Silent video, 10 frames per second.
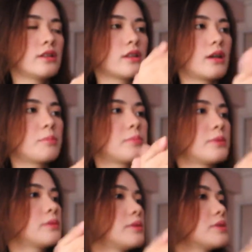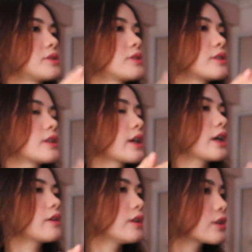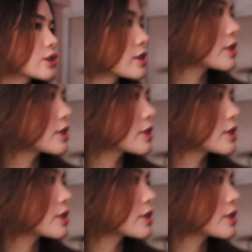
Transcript: Tapos lagay ko lang siya